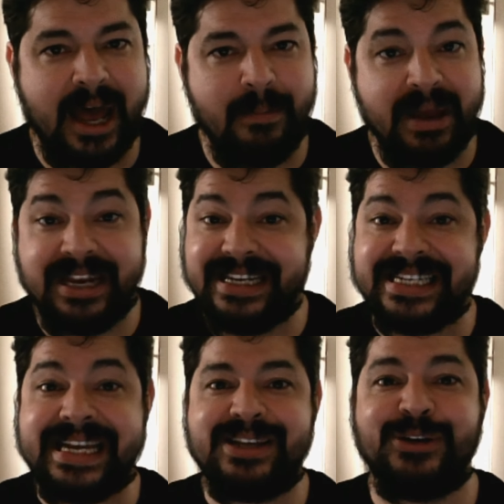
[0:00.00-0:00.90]
and it's
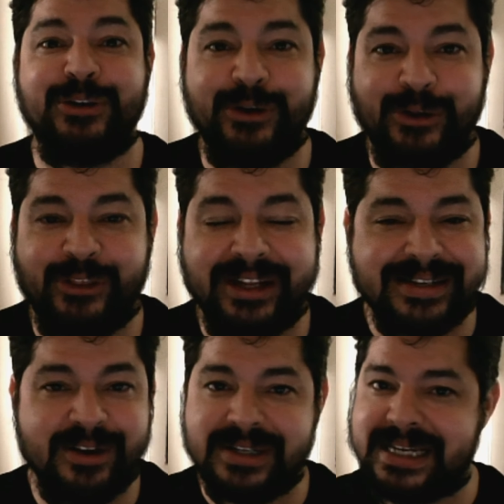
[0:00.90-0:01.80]
set on Earth. It's
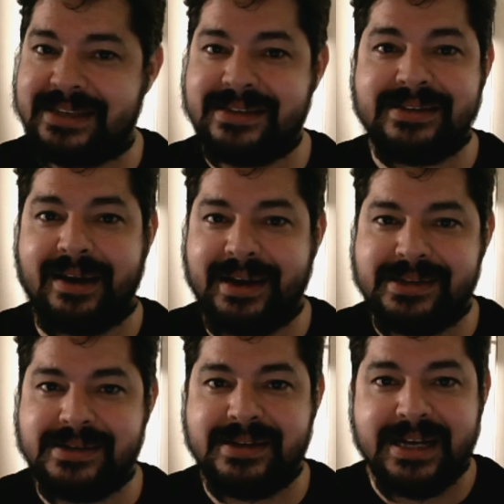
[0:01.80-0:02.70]
not set in
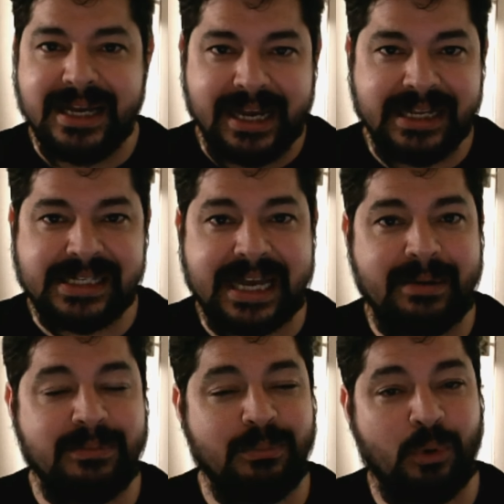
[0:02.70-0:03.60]
Titan. It's set,
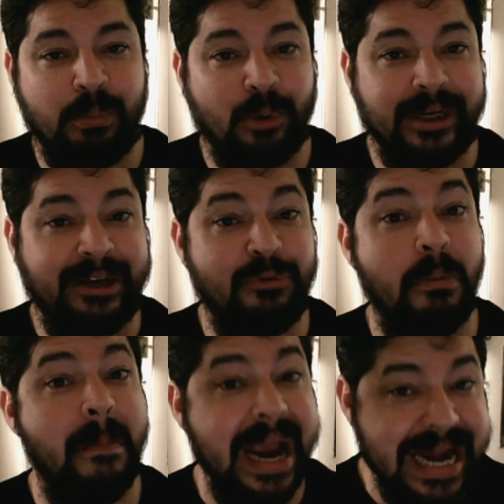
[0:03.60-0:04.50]
more importantly, in
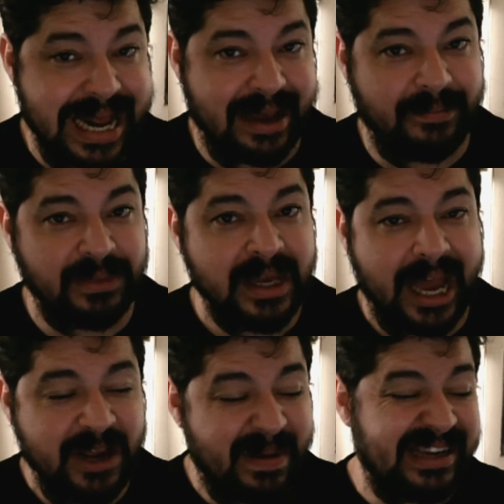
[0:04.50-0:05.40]
Romania.
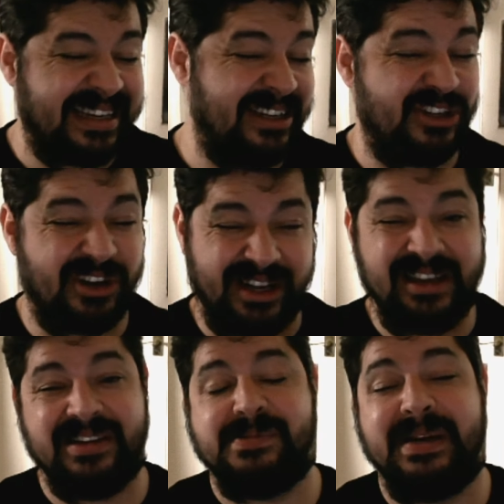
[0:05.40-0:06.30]
And you basically just got to
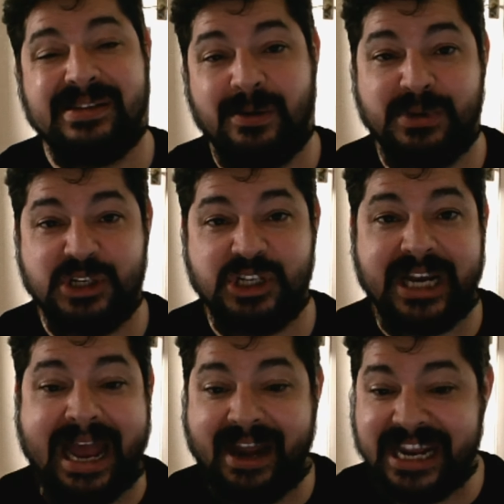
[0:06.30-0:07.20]
kill as many zombies as you
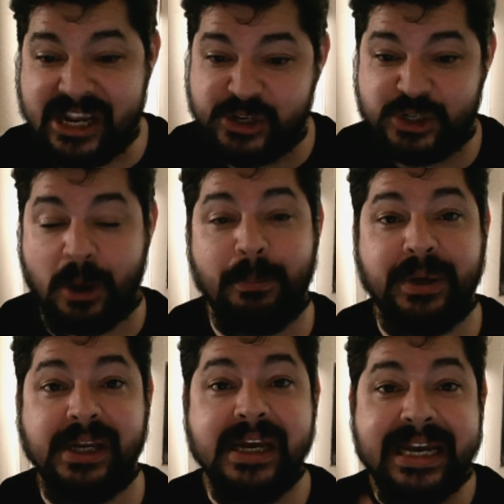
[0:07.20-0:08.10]
can. Each
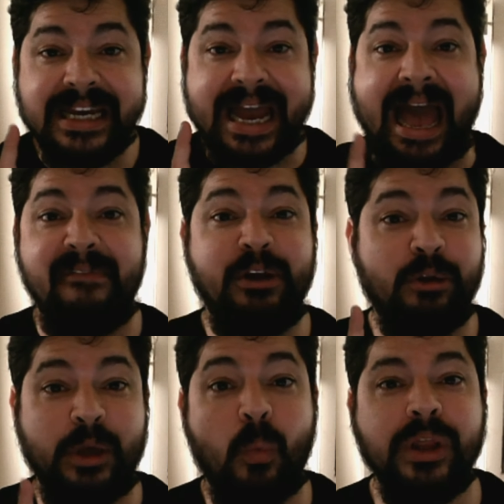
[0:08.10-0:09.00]
zombie having
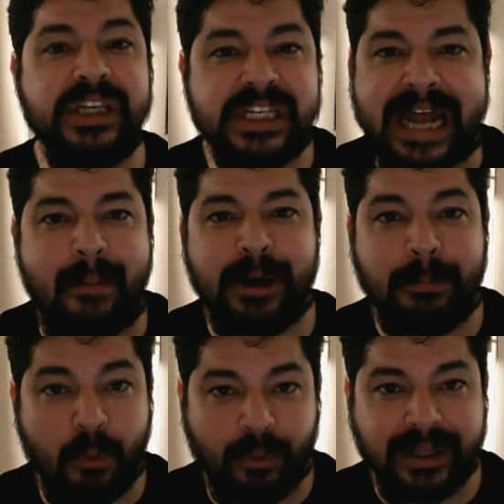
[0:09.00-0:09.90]
only one stamina
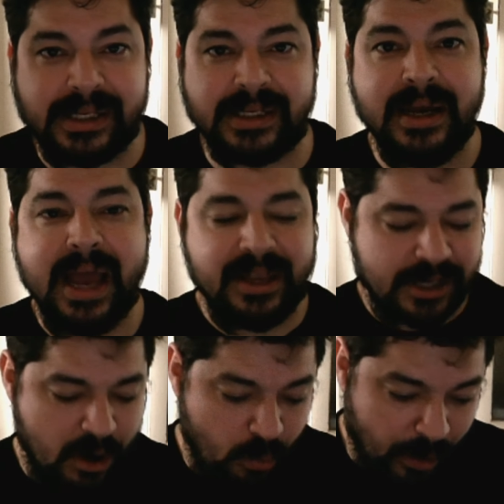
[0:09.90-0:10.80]
point.
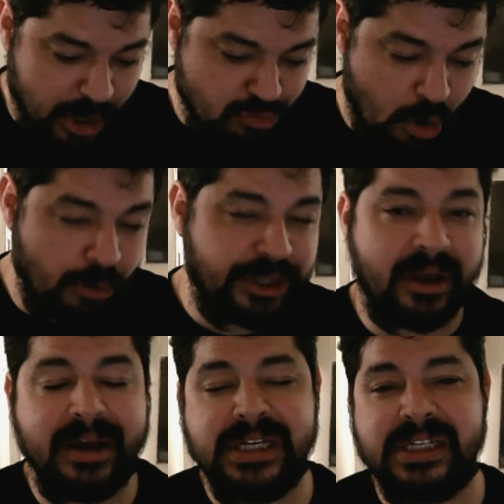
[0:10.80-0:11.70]
So when you roll the
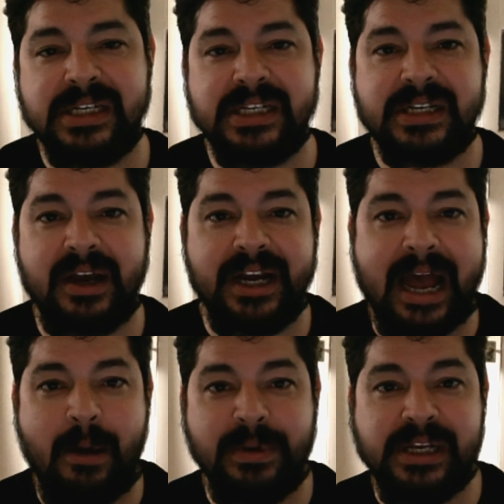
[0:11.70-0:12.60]
dice to decide
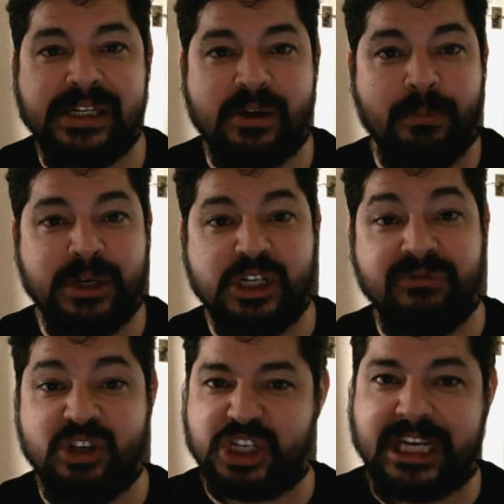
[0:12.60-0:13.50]
how many zombies
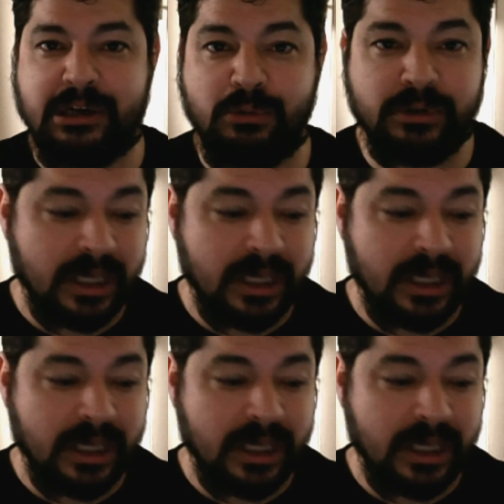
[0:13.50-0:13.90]
you've just killed,